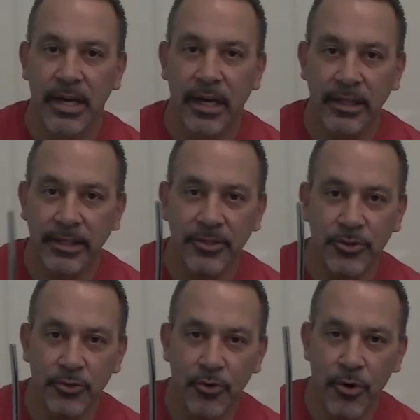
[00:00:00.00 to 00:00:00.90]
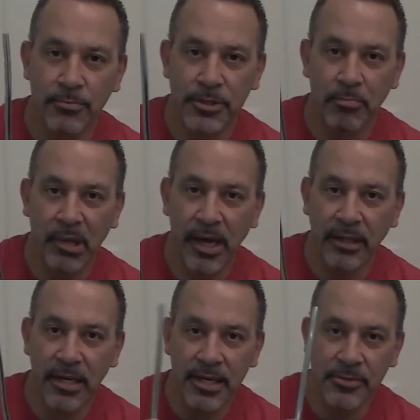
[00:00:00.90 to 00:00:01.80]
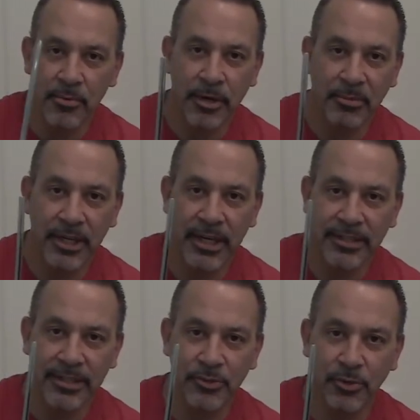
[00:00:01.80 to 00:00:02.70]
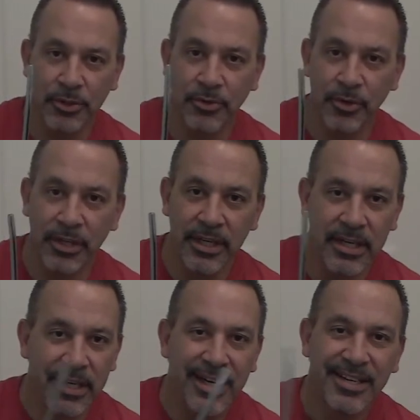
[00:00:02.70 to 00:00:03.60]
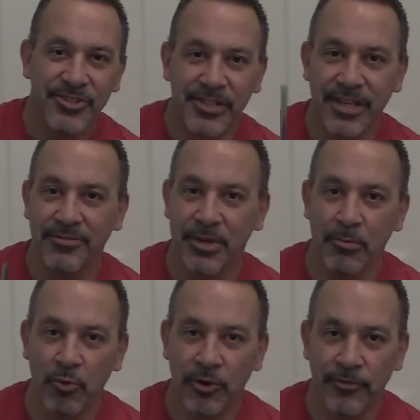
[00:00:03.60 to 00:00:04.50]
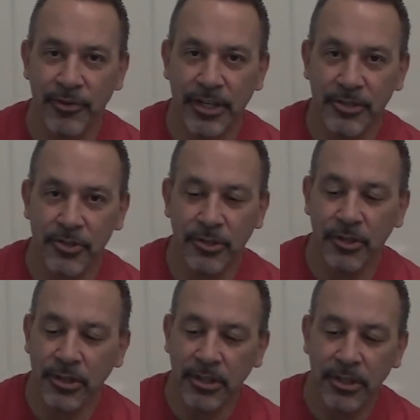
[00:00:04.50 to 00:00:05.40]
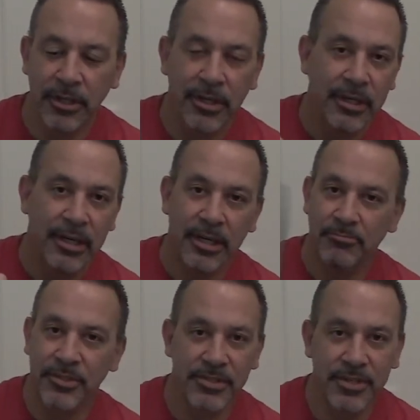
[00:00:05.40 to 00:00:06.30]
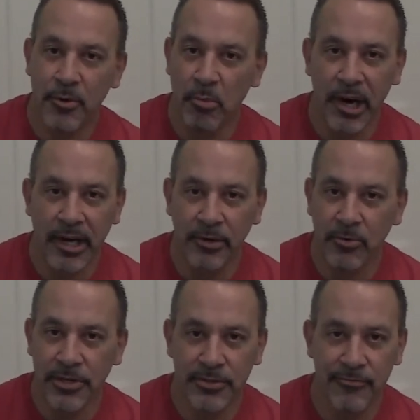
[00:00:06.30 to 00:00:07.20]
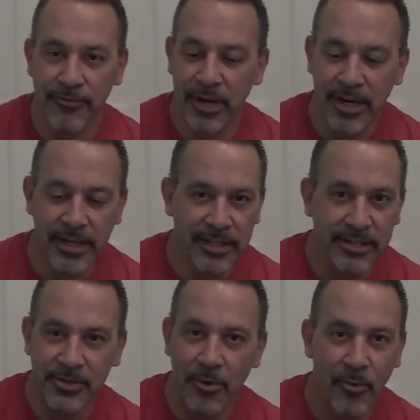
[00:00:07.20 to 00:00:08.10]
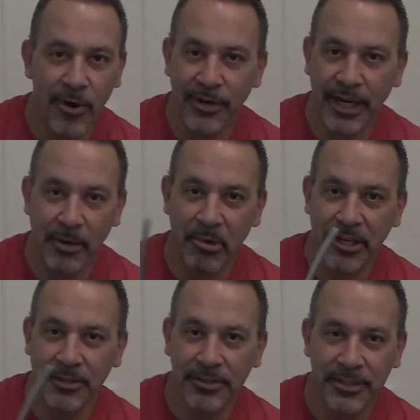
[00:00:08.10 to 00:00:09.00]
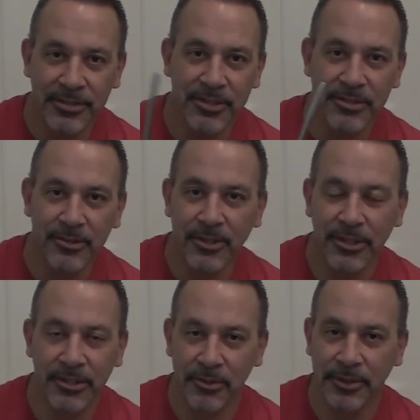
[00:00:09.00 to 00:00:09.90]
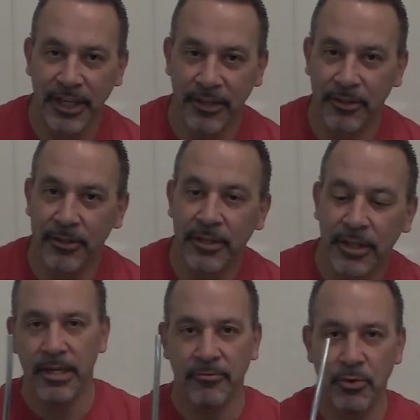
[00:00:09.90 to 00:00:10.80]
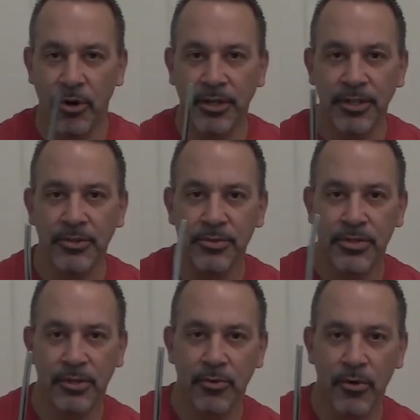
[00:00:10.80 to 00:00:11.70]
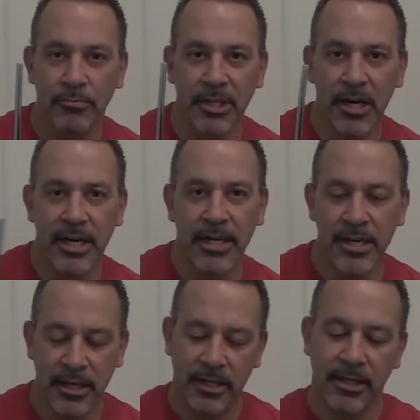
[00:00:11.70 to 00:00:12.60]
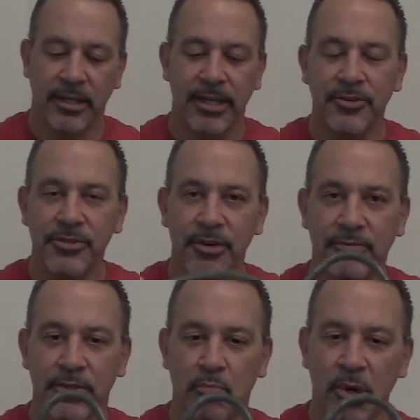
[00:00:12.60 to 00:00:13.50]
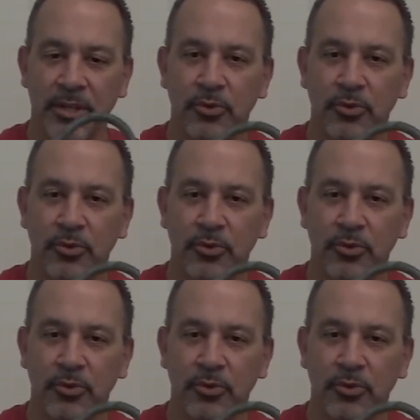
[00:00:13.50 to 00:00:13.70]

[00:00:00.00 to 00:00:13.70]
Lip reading: I like to use chrome supply lines when I'm connecting to a toilet. Just gives it a more finished look. The steel braided ones are fine. These don't work any better. They just look a little neater. If you are going to use the chrome line, get yourself a spring